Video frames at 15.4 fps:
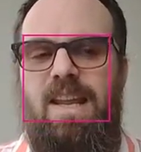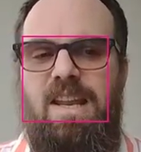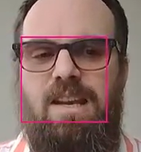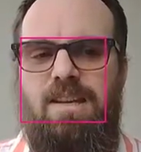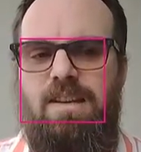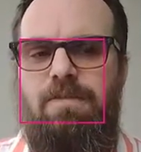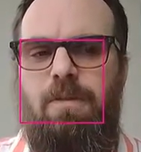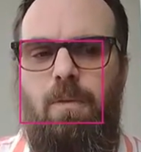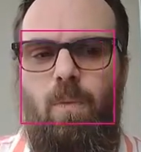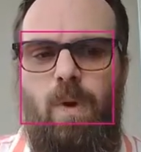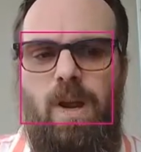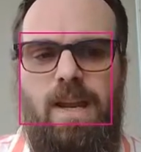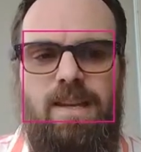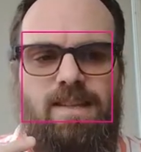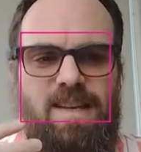in different
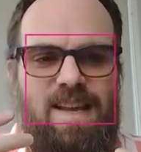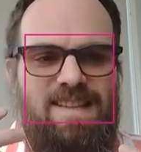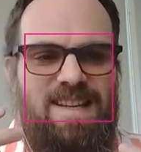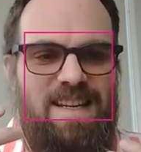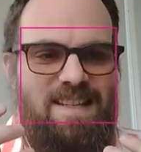ways as a